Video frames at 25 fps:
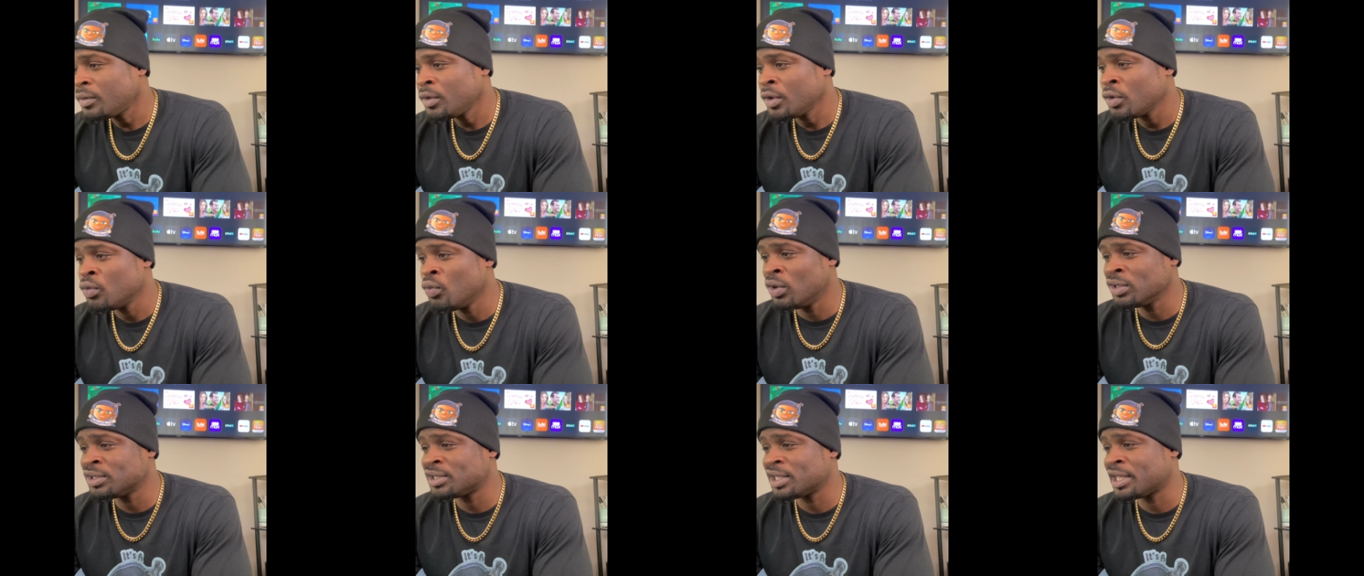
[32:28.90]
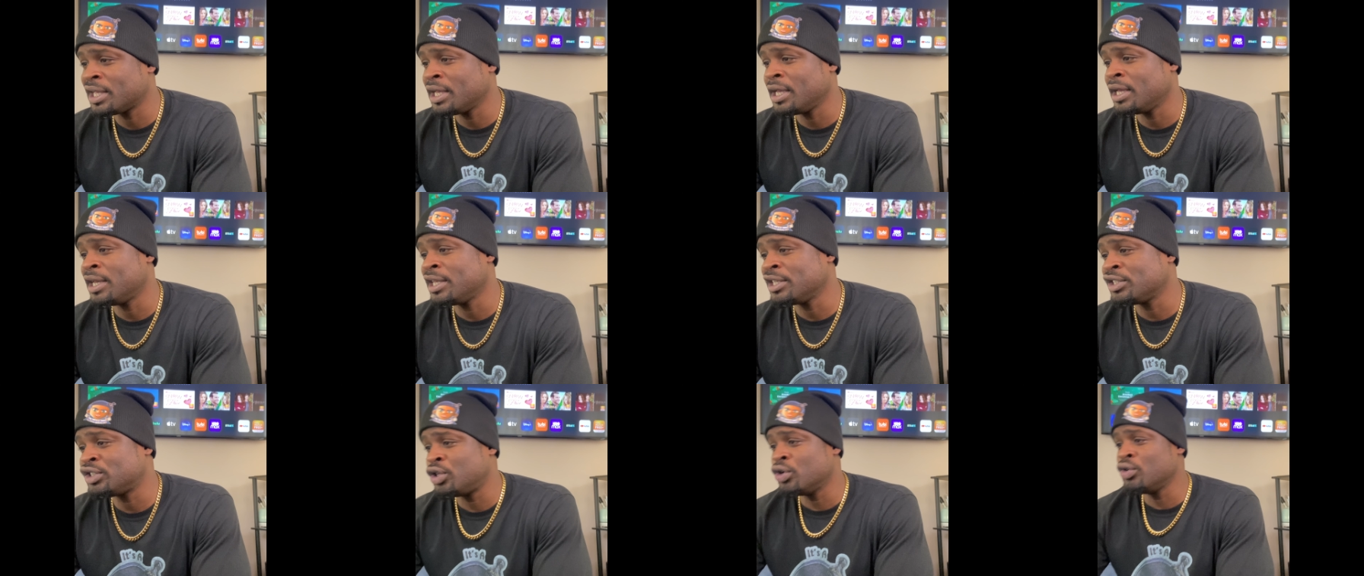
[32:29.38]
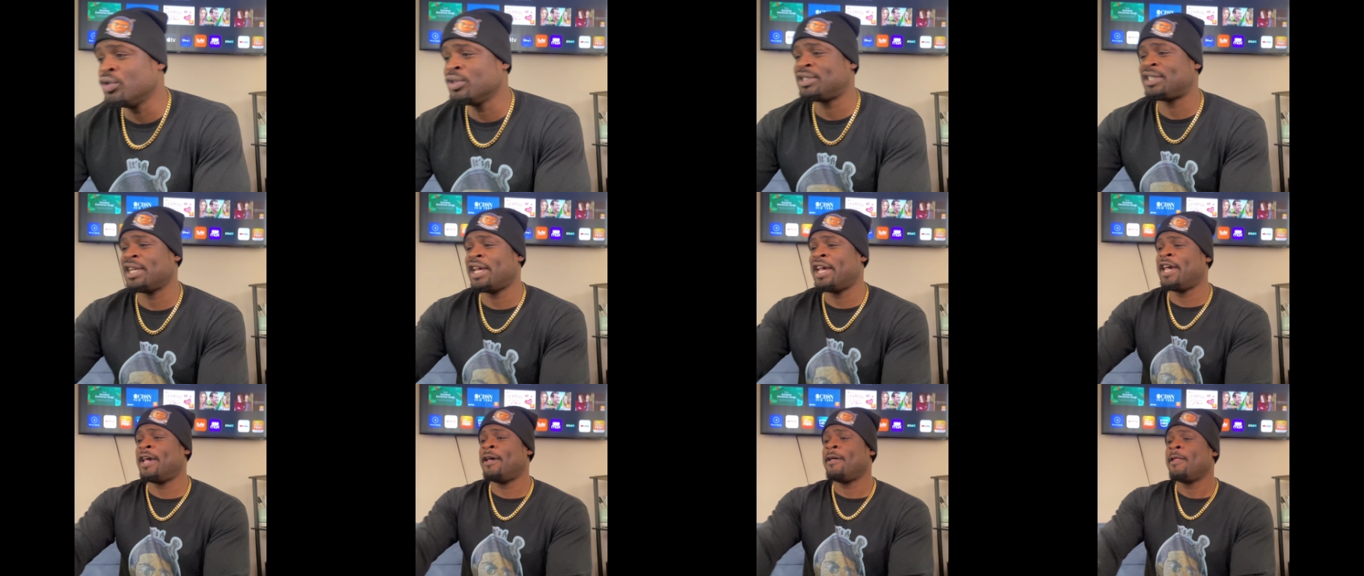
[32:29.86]
Once again, this dude
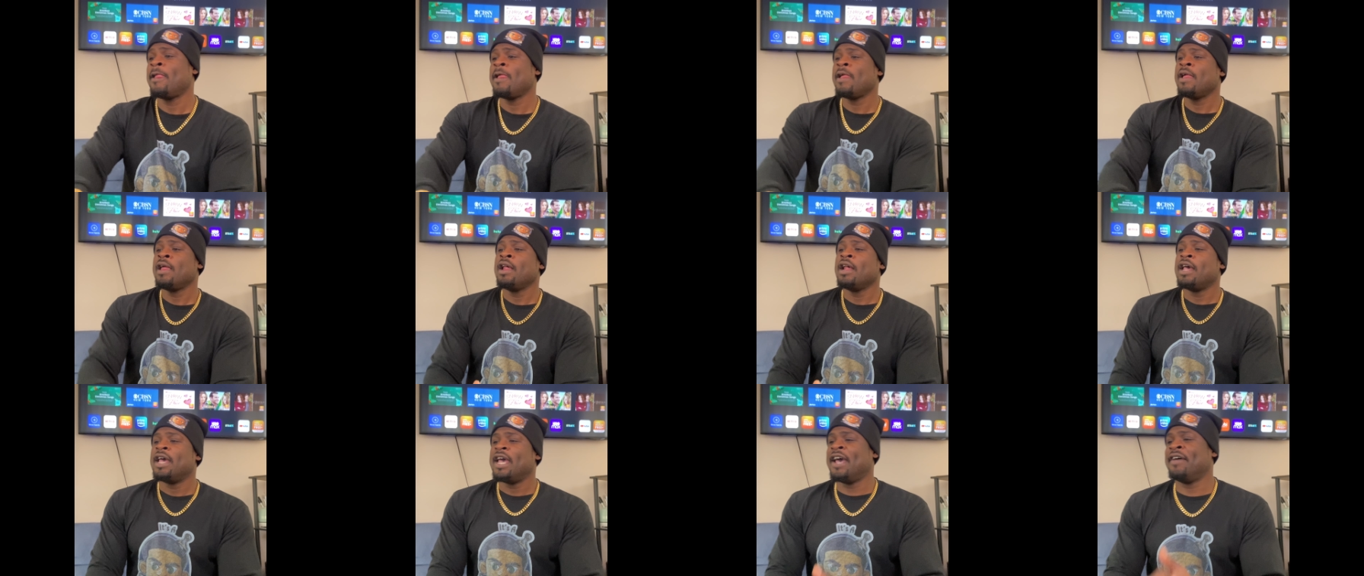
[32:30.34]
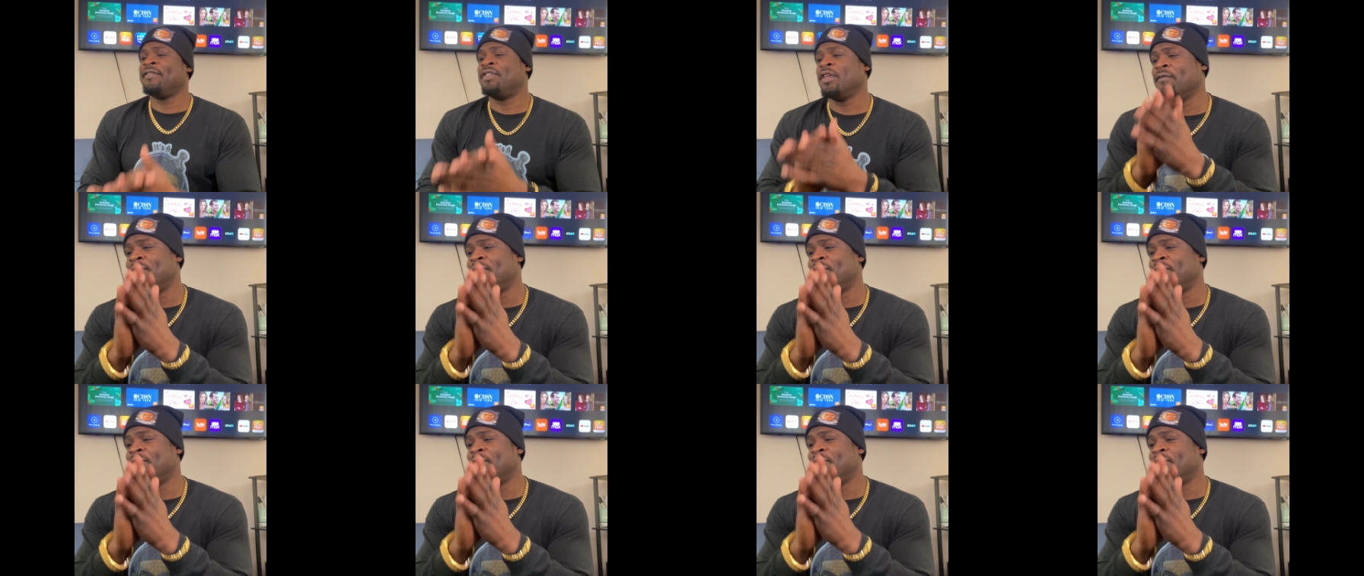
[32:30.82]
said, if the